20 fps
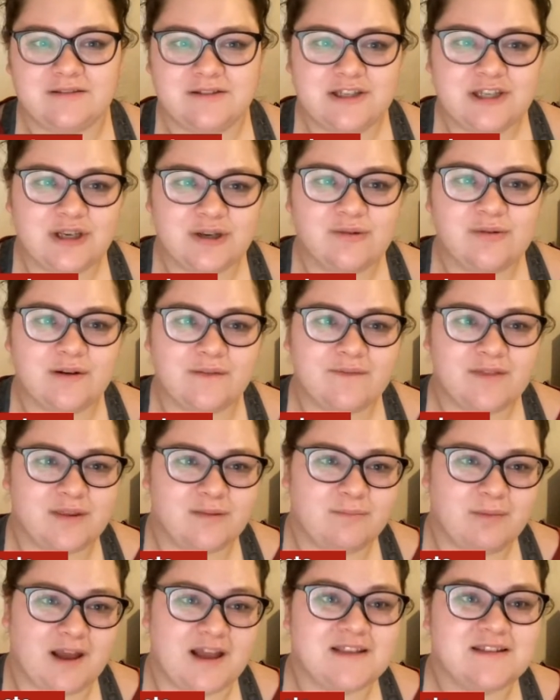two of
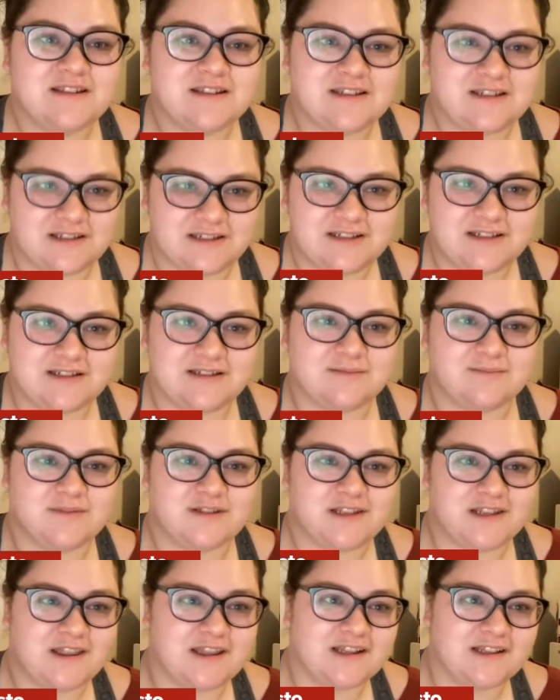the best
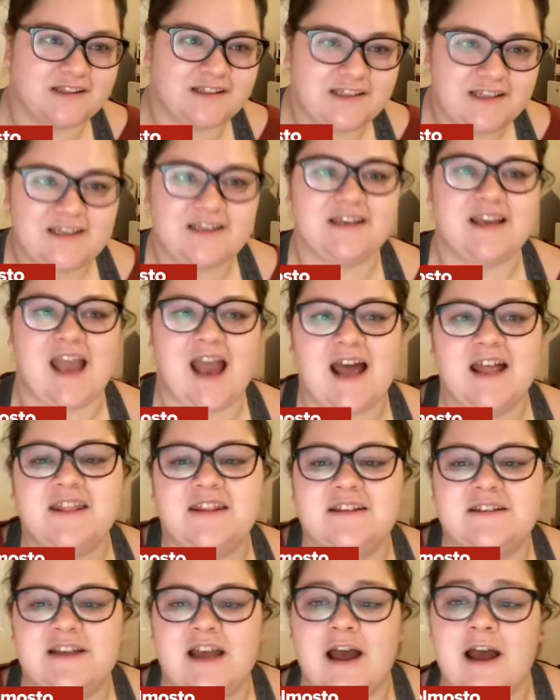teams in the league
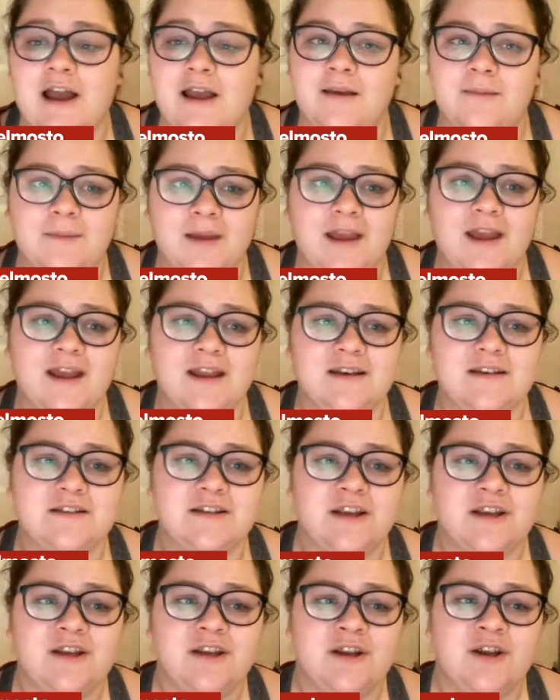at the time
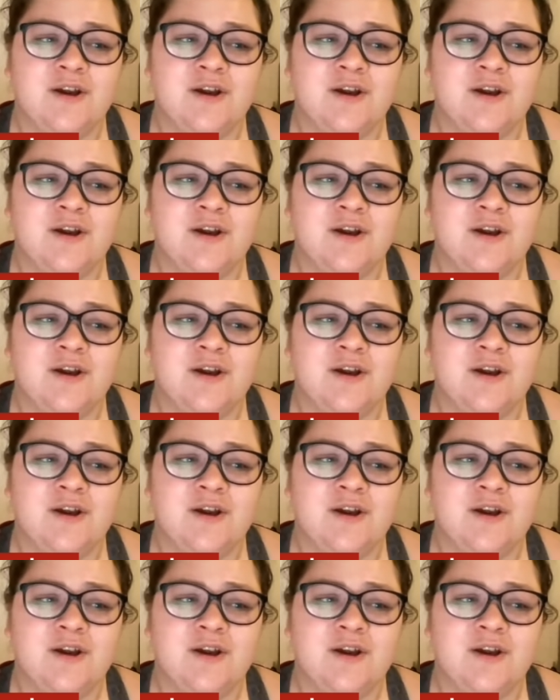and